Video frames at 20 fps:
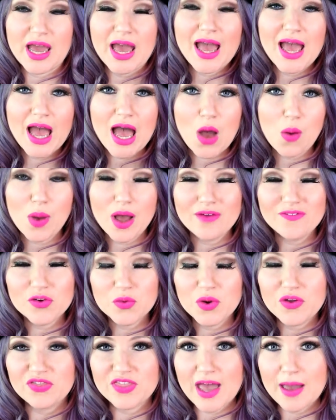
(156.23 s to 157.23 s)

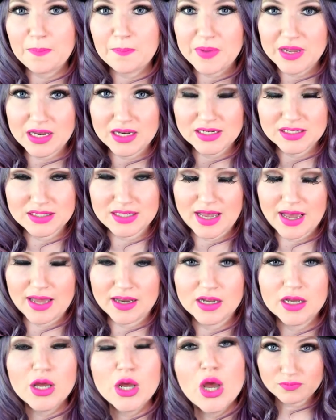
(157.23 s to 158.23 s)
However, with that being
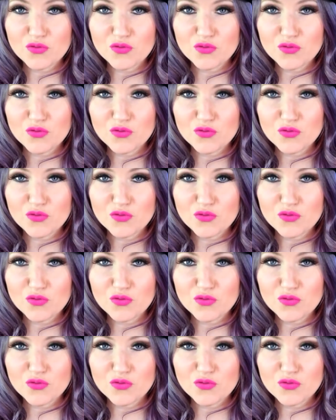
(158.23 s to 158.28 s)
said,